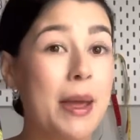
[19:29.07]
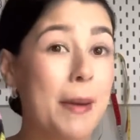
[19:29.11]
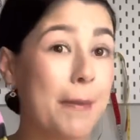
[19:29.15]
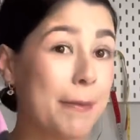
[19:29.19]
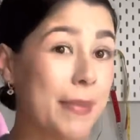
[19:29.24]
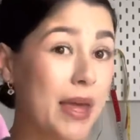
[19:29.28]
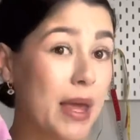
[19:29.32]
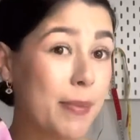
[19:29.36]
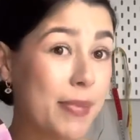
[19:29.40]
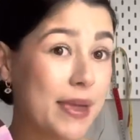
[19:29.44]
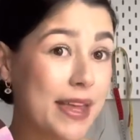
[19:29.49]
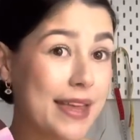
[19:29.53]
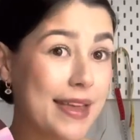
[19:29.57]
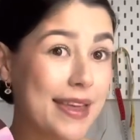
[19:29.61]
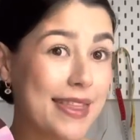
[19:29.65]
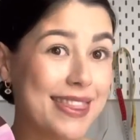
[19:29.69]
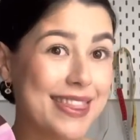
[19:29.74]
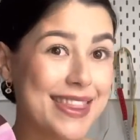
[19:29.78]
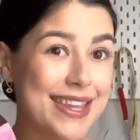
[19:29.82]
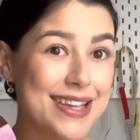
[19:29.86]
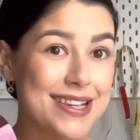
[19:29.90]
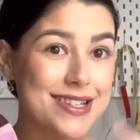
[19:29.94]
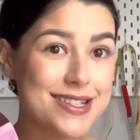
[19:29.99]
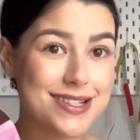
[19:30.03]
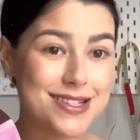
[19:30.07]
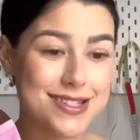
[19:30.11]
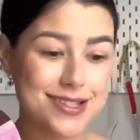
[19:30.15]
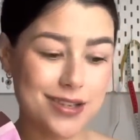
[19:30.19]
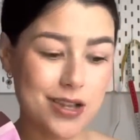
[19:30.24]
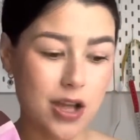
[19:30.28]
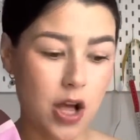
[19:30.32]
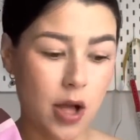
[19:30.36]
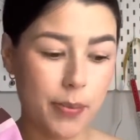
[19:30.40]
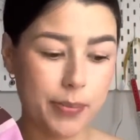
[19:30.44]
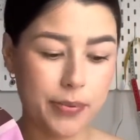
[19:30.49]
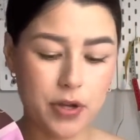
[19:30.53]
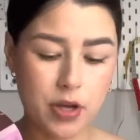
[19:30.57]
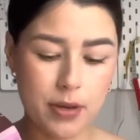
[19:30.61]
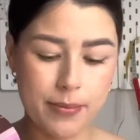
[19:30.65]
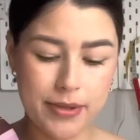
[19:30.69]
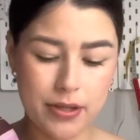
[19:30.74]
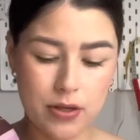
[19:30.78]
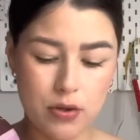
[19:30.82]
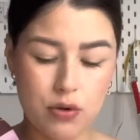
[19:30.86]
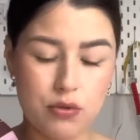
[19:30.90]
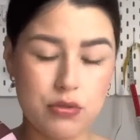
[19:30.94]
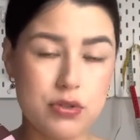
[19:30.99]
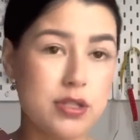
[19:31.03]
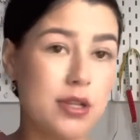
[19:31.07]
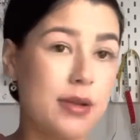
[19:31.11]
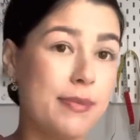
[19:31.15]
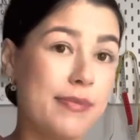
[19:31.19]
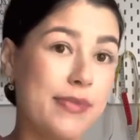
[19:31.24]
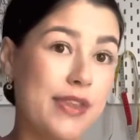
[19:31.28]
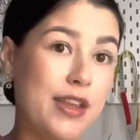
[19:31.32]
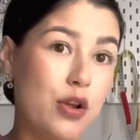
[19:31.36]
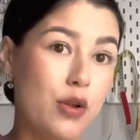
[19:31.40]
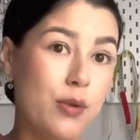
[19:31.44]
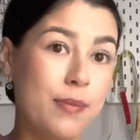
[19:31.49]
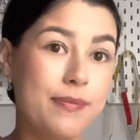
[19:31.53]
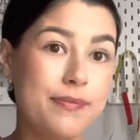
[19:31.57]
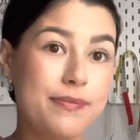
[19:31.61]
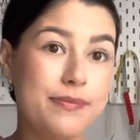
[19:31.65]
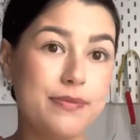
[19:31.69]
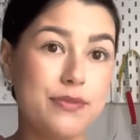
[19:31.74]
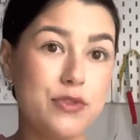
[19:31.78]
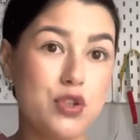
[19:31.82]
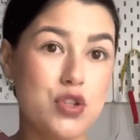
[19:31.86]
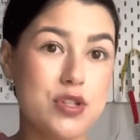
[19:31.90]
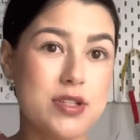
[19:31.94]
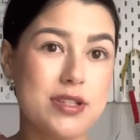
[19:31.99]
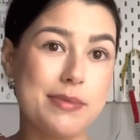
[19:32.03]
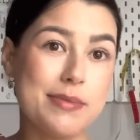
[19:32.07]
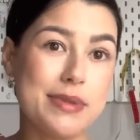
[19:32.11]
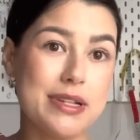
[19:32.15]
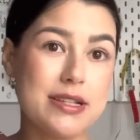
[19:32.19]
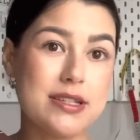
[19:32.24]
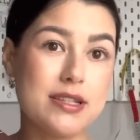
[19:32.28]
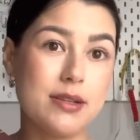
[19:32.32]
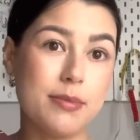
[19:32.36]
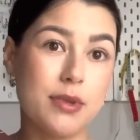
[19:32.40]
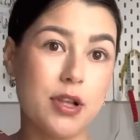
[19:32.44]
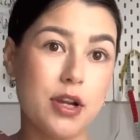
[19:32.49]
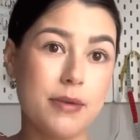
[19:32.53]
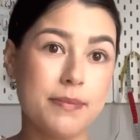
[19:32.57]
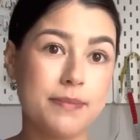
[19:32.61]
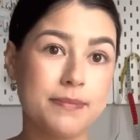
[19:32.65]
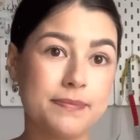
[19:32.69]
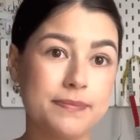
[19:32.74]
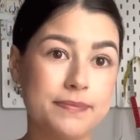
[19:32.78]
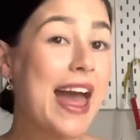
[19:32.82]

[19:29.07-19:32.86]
maybe this upcoming autumn they'll do something similar.